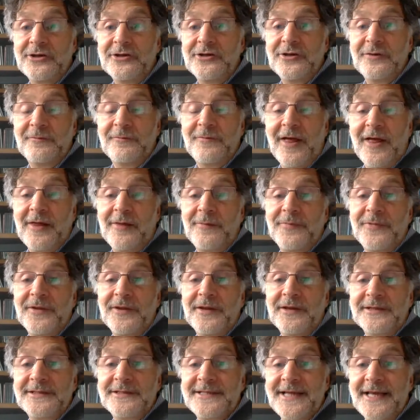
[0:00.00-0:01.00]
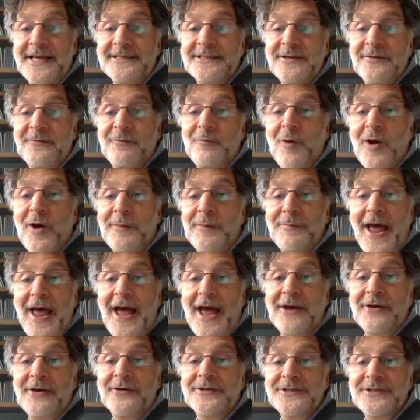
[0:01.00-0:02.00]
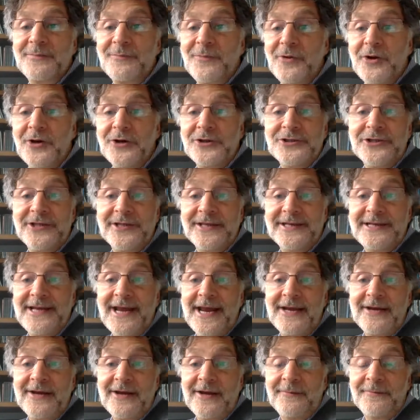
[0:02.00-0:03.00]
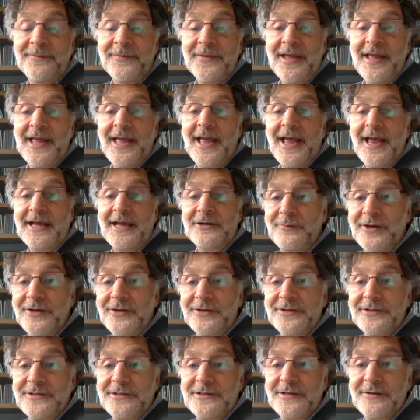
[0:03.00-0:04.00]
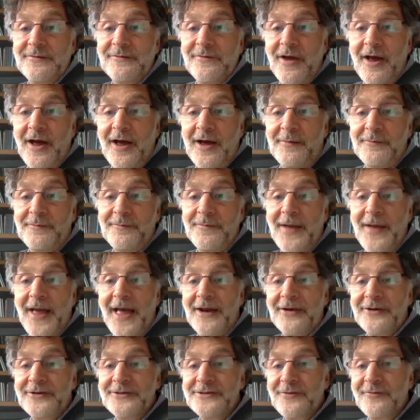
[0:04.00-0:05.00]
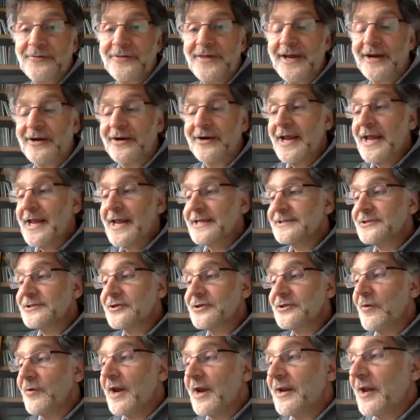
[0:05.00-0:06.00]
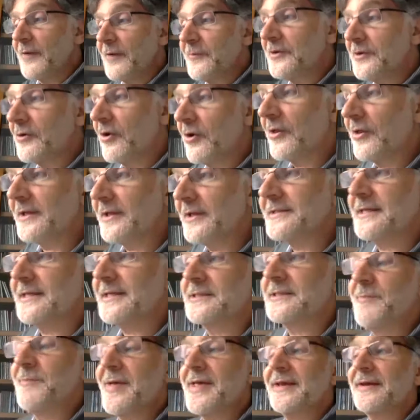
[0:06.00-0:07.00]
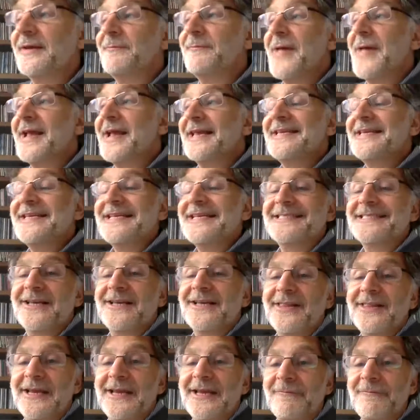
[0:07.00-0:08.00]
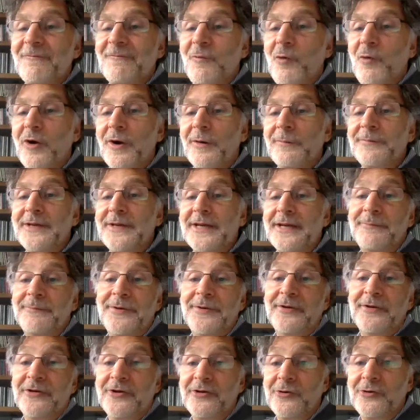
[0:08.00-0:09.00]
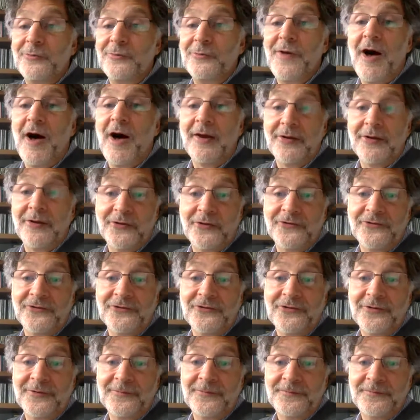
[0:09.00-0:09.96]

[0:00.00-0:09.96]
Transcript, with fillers: to develop the sense of what patterns emerge in the data and try to build um, patterns over there. So what I would call is it's me mechanistically informed empirical models.